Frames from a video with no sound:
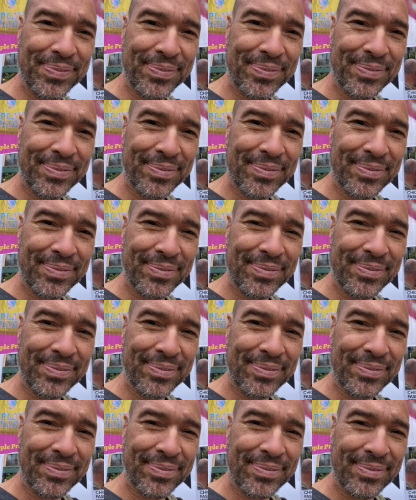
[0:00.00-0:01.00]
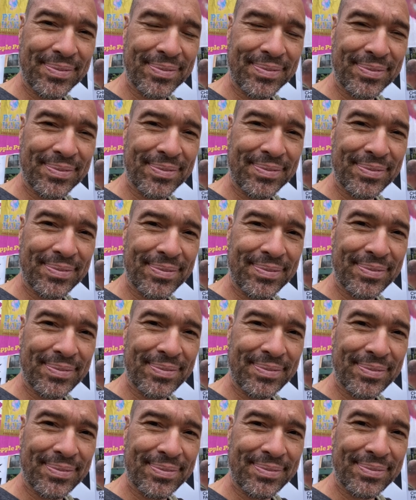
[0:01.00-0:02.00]

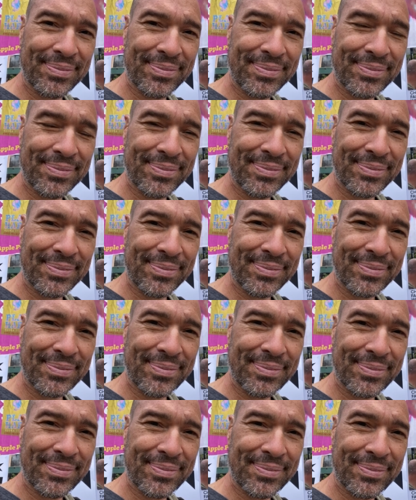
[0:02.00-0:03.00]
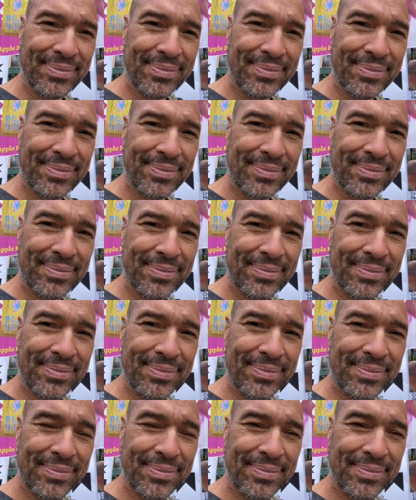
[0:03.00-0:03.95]
[no speech]